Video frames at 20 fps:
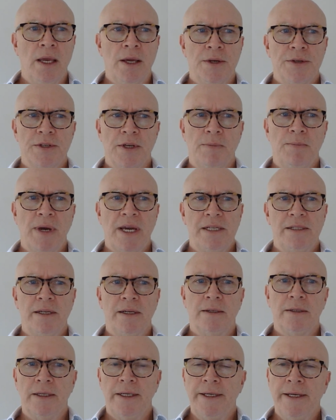So
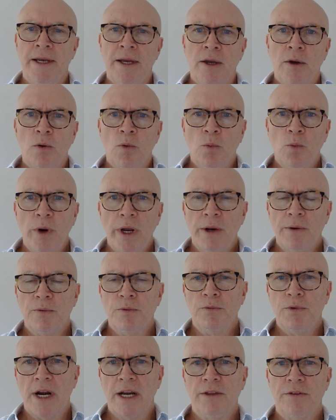basically, we're
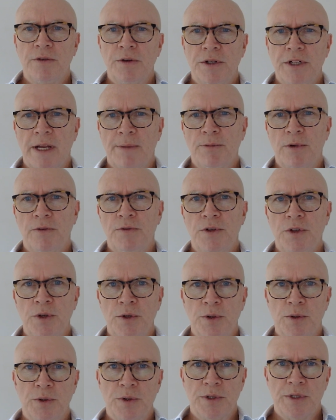running through a number of
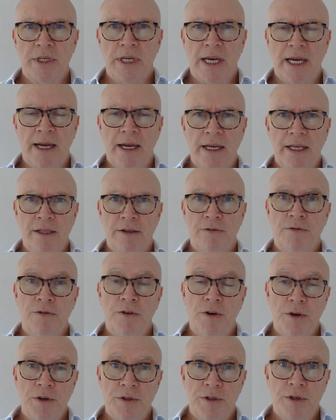tools in the
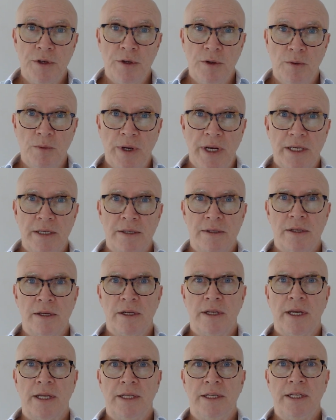first 2 weeks
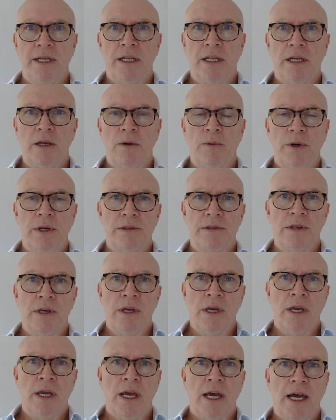that are dealing with
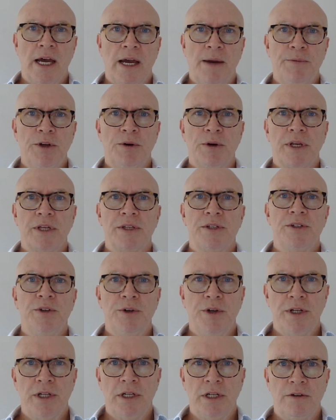your
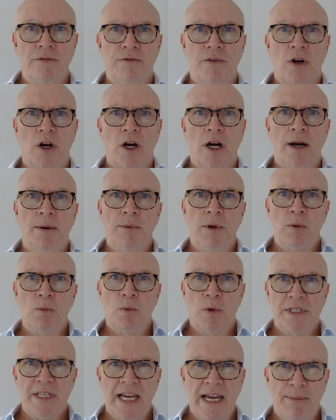external environment,
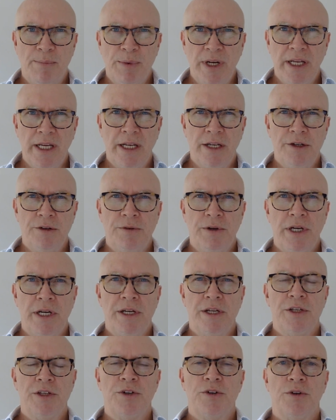what's happening in your
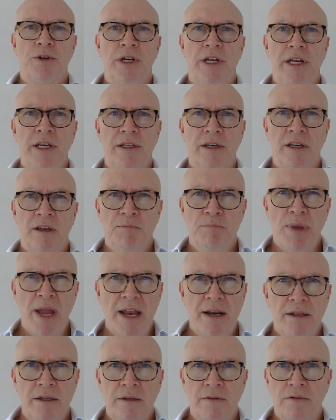industry, the
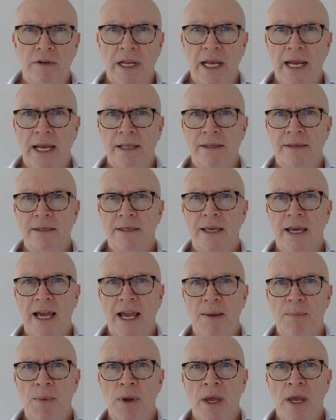competitive landscape,